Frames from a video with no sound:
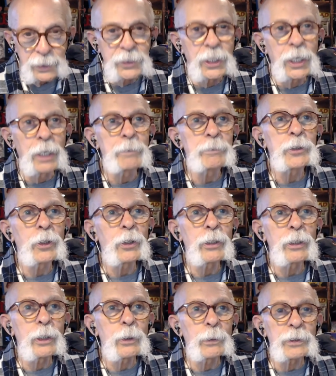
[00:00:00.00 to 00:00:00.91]
Dumb
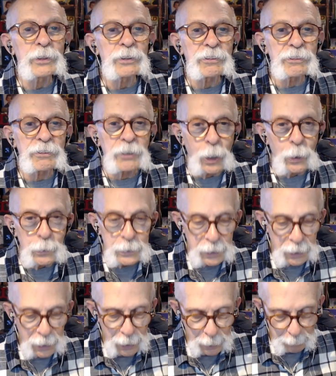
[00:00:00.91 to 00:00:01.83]
Dora was so
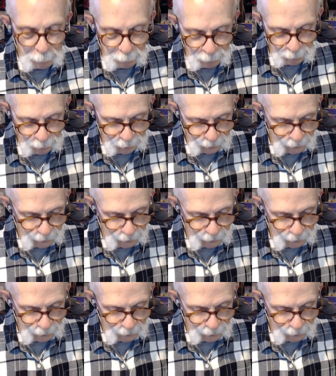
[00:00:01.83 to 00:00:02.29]
dumb.